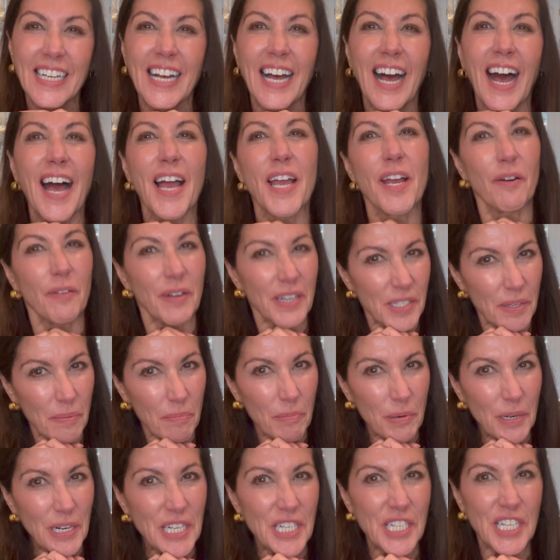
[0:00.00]
I always
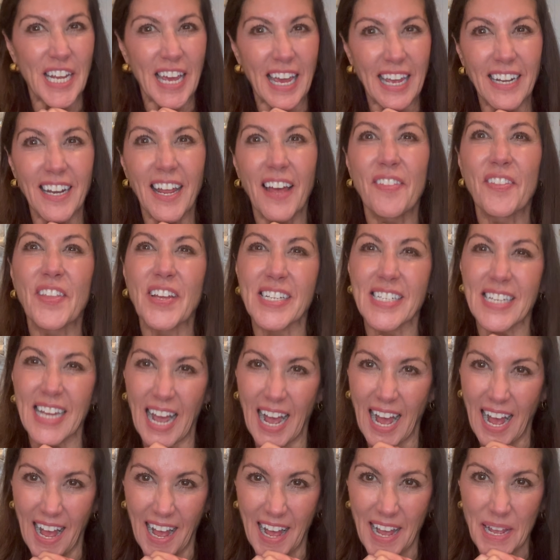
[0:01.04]
appreciate the
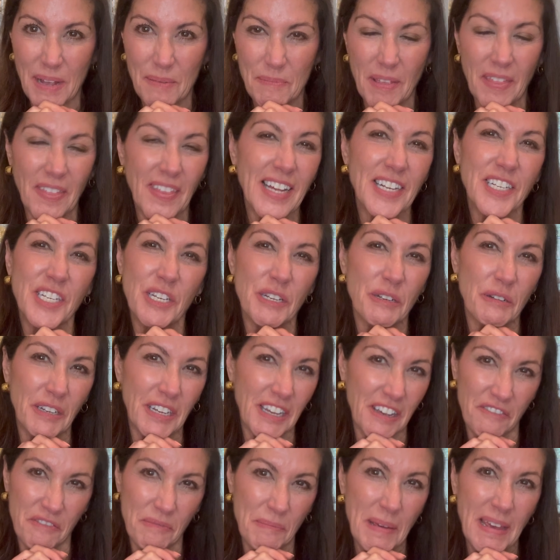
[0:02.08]
time that you
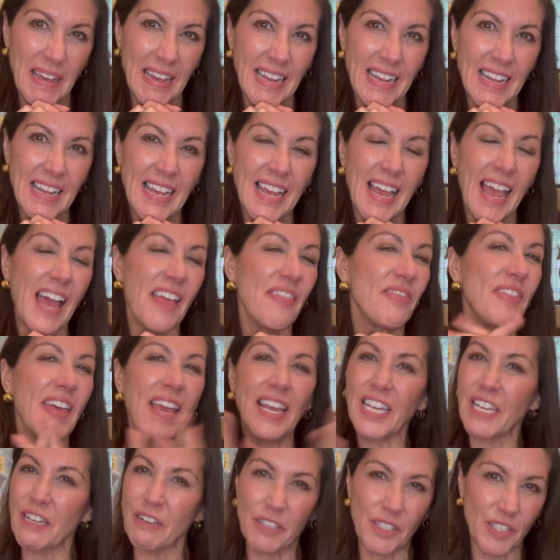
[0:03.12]
give me, and
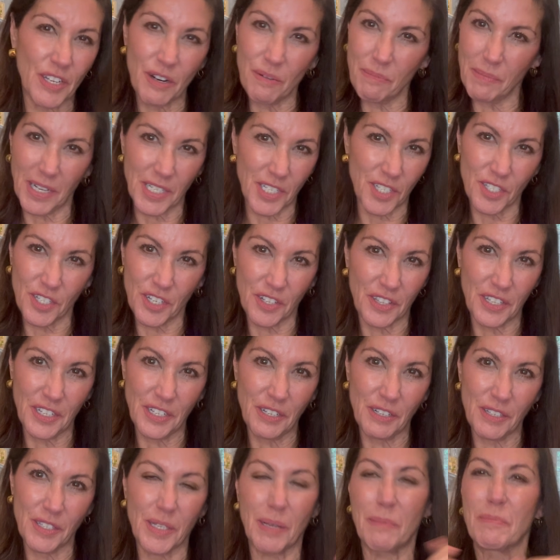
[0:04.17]
thank you so much to the new
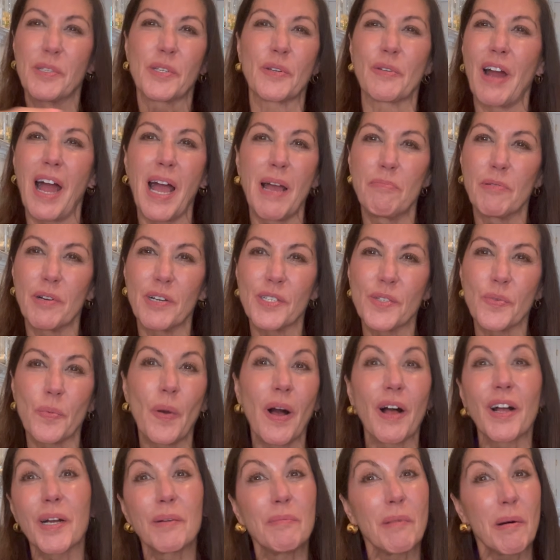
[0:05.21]
subscribers.
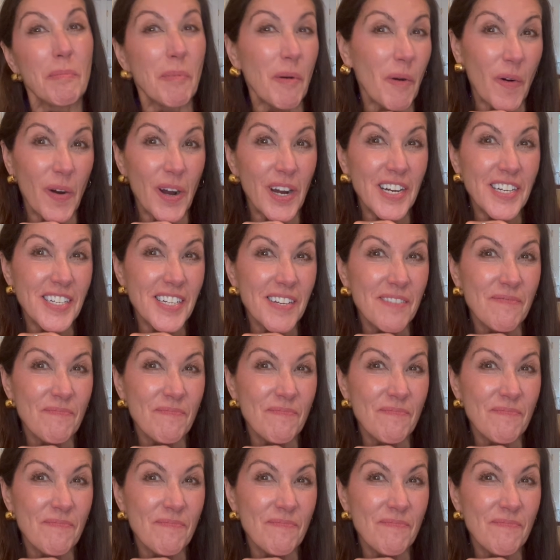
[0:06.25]
Welcome aboard.